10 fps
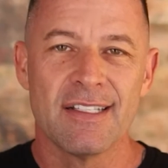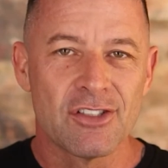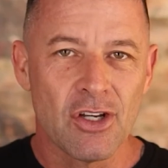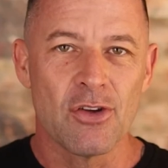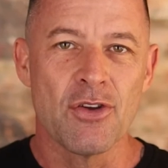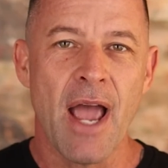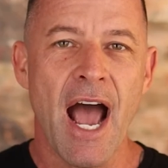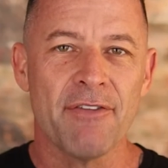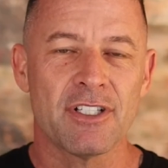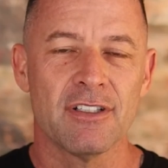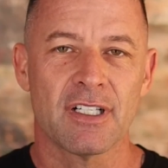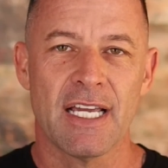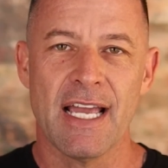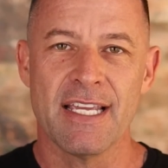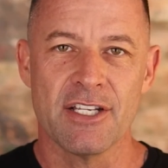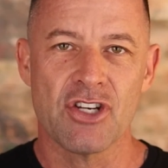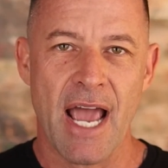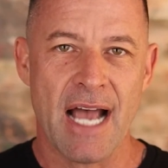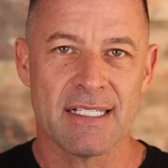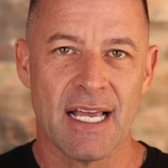So you have to look at each
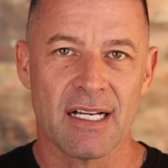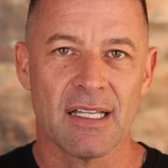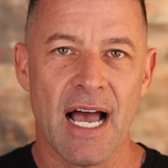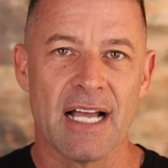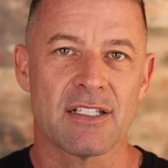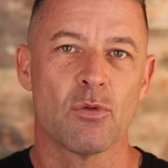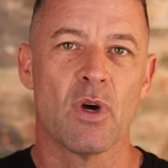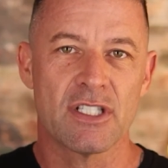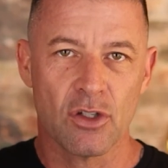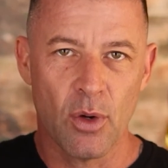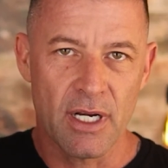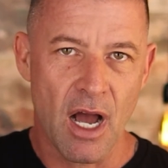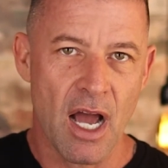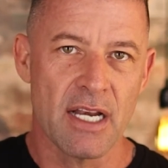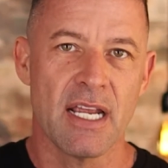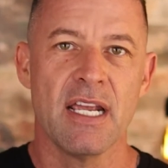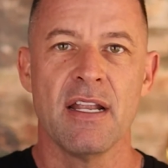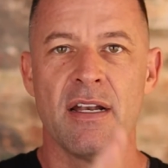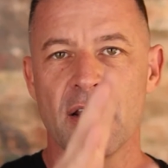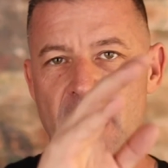asset class, what's going on
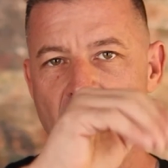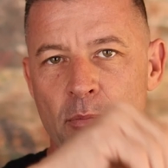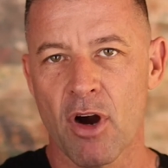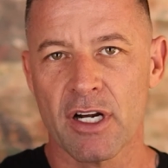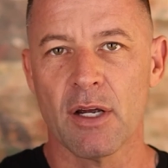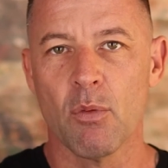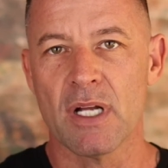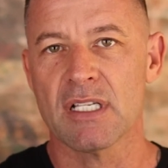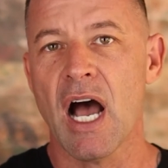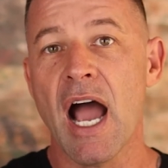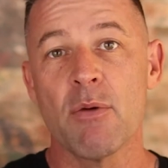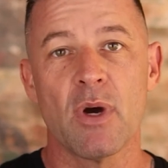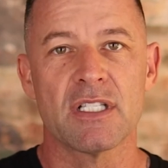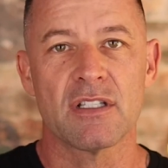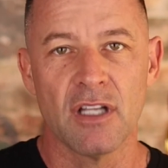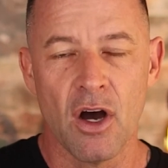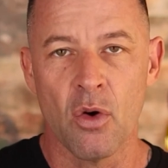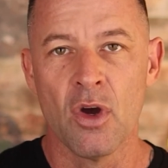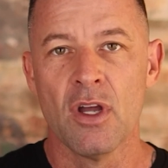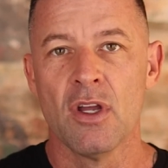in that market, what's high, what's low.